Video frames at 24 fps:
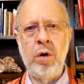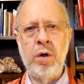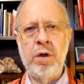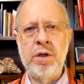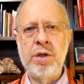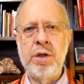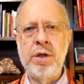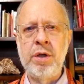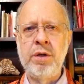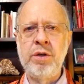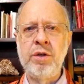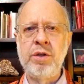
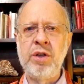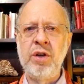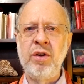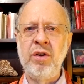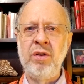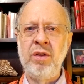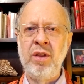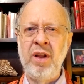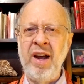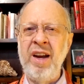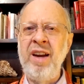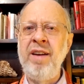says,
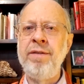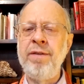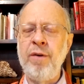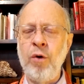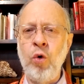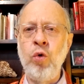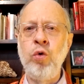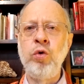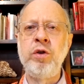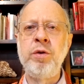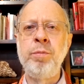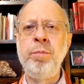life
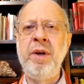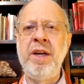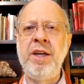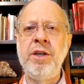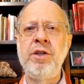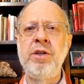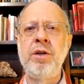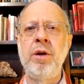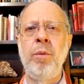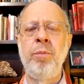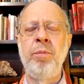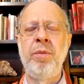owes me
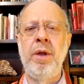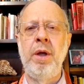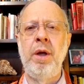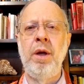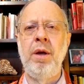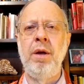something.